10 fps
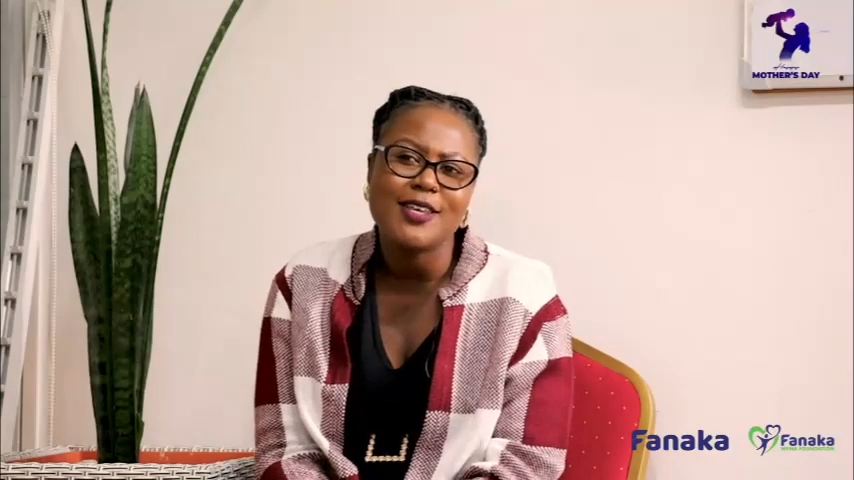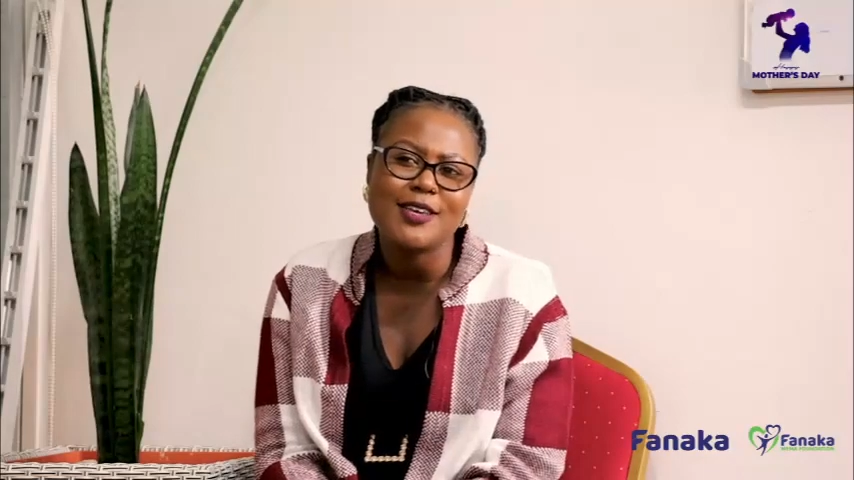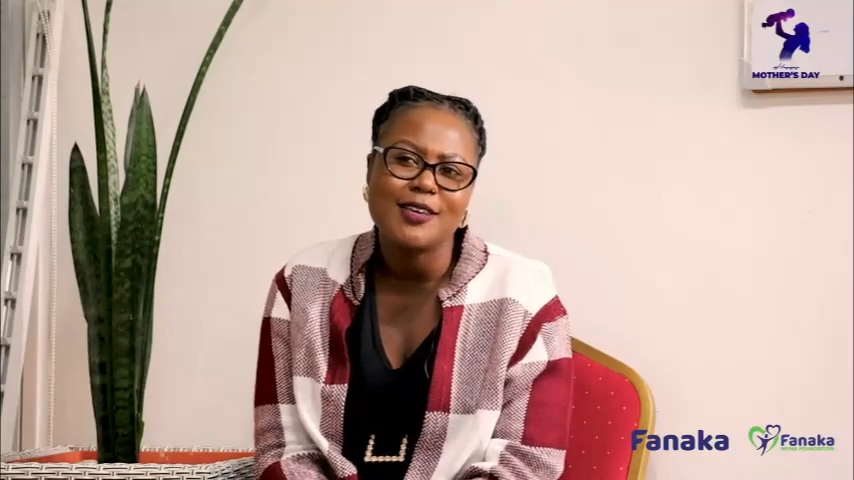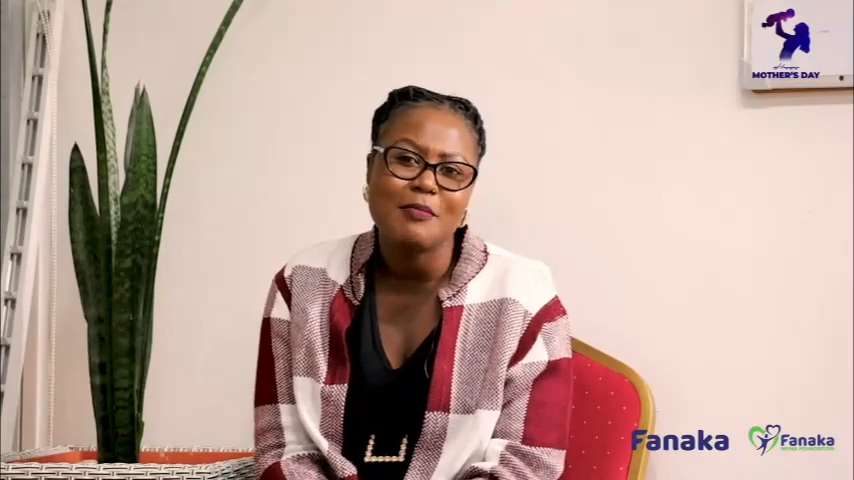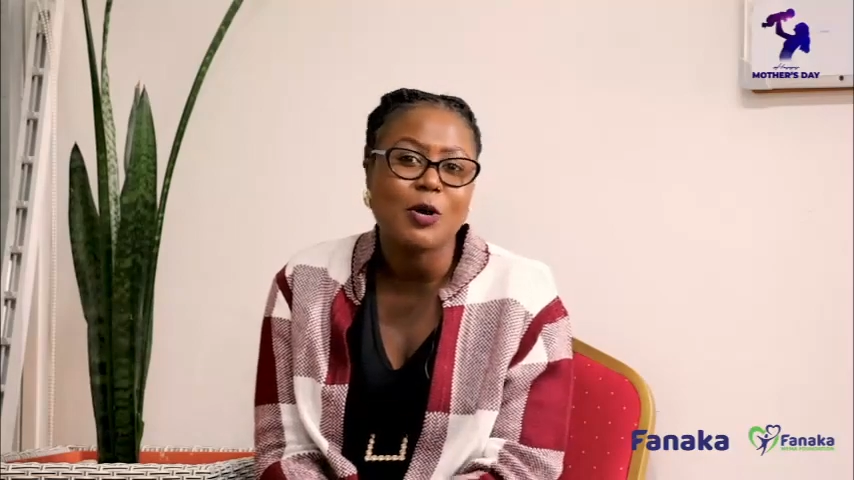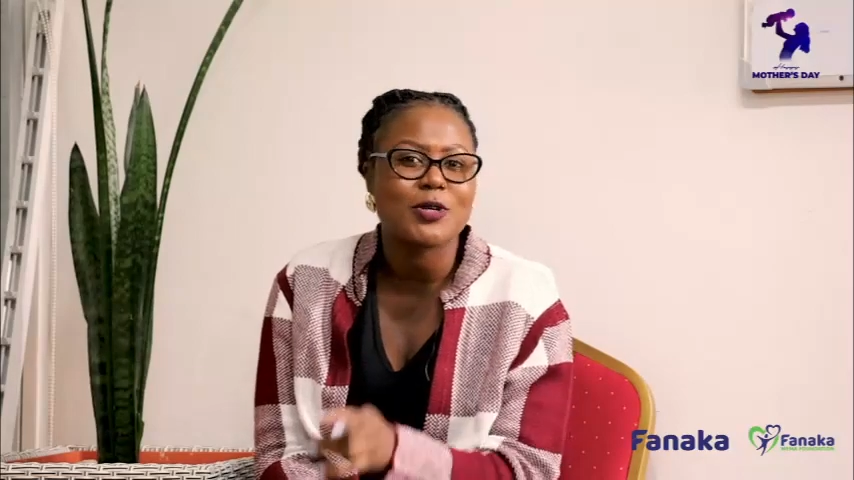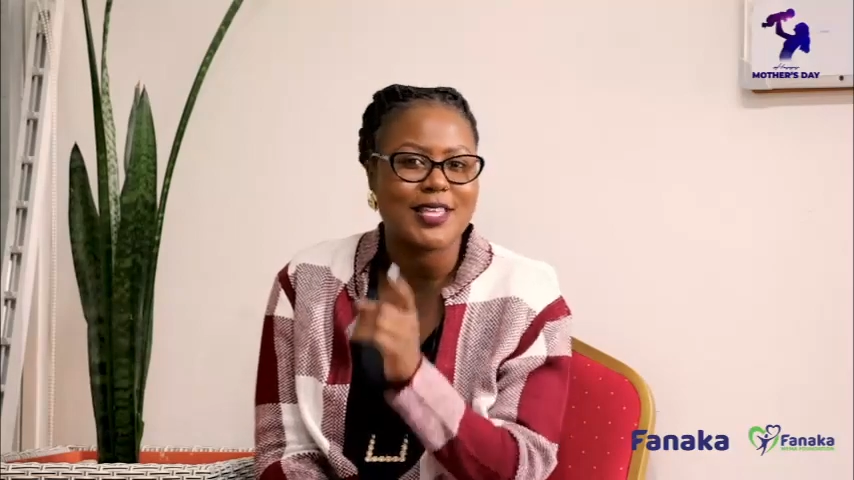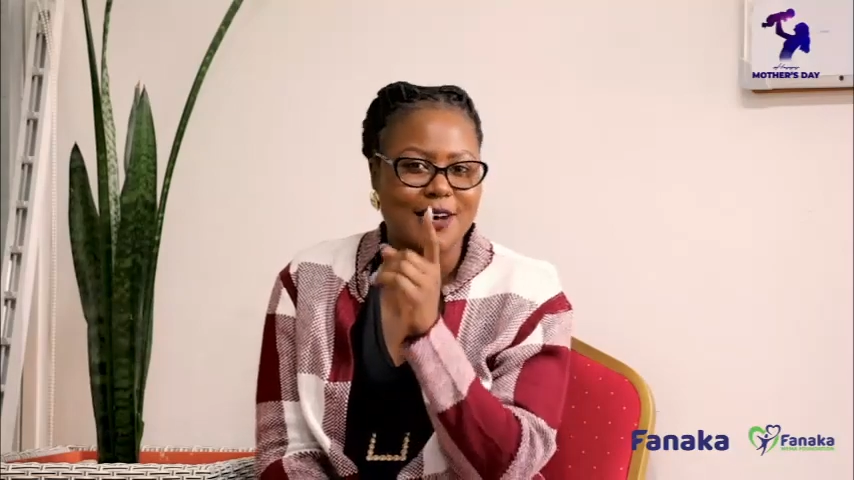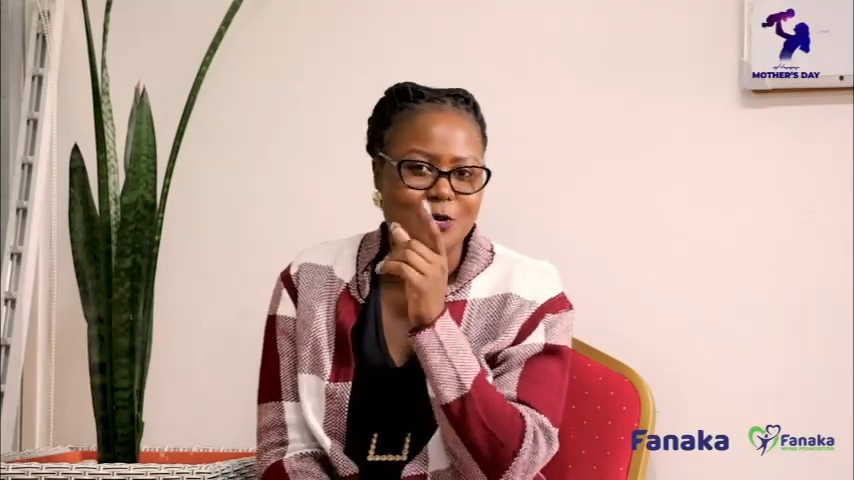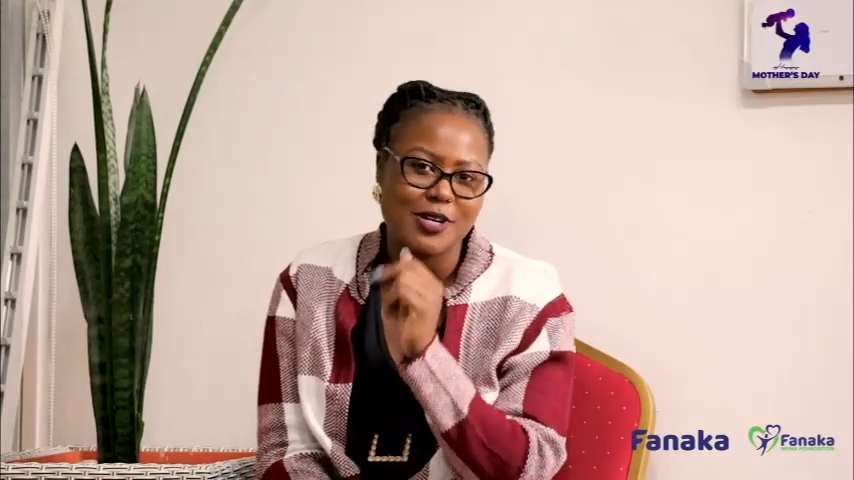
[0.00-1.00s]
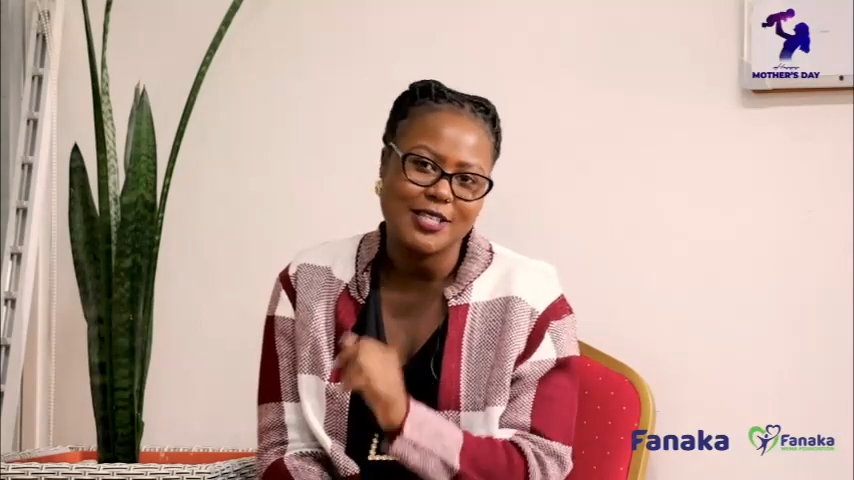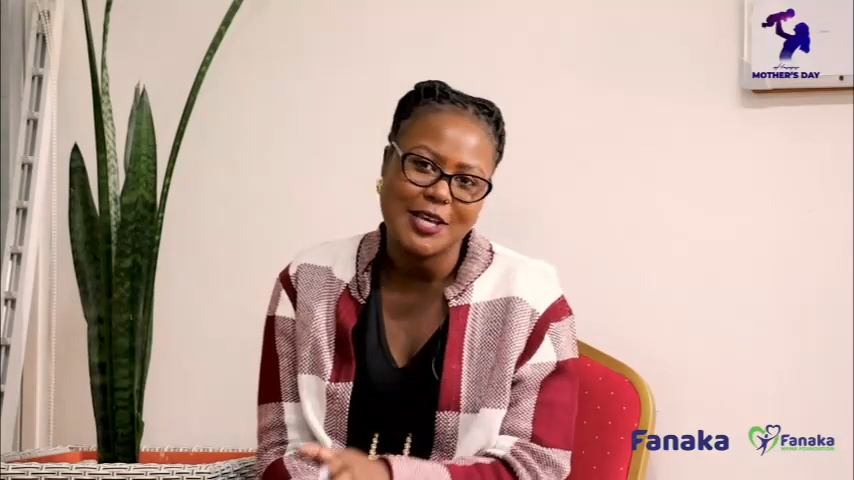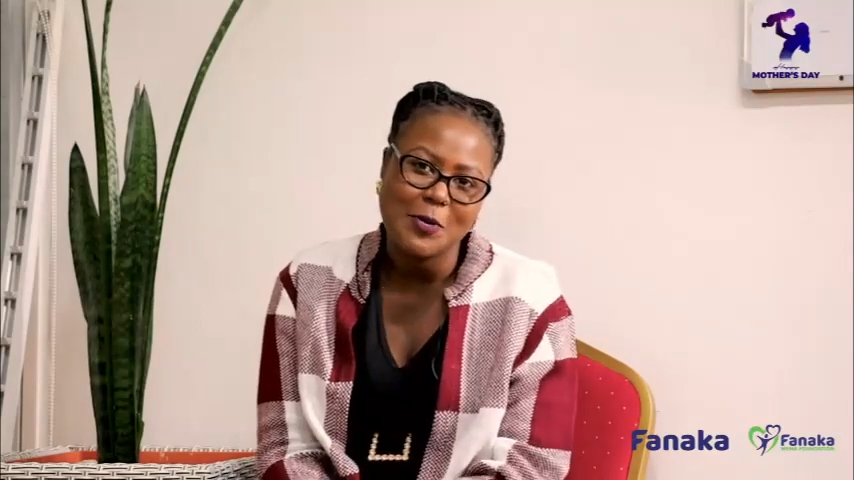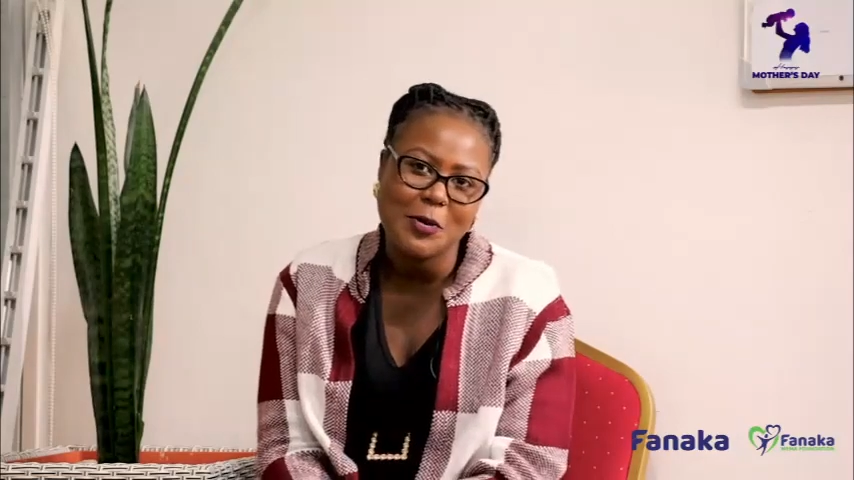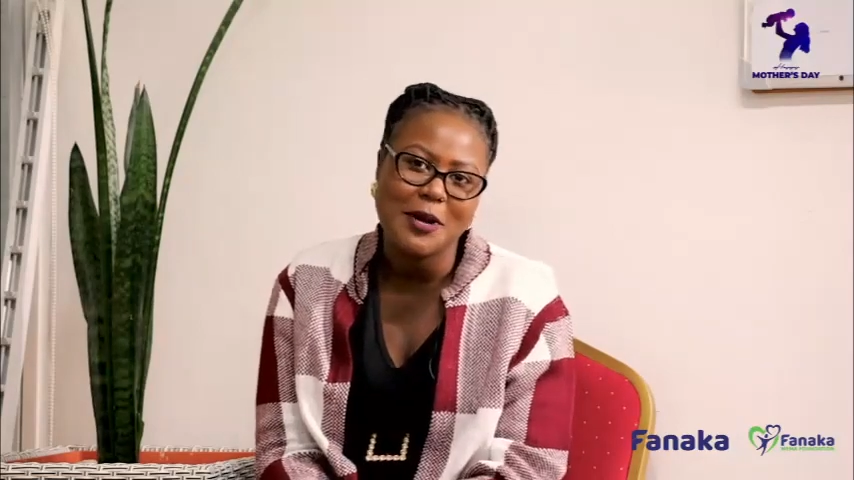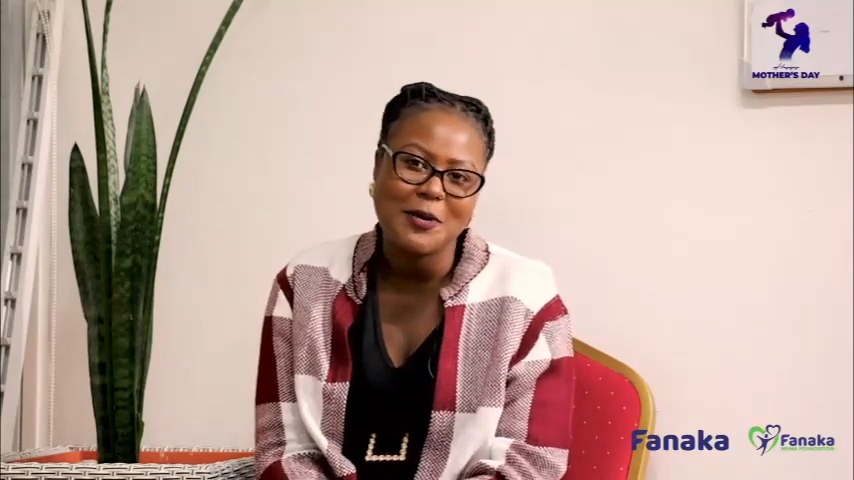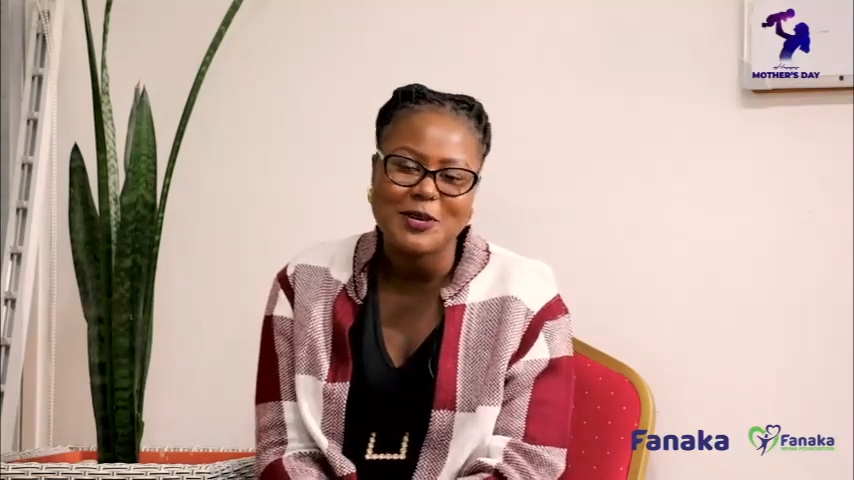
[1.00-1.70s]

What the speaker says: ni makosa yako na chapa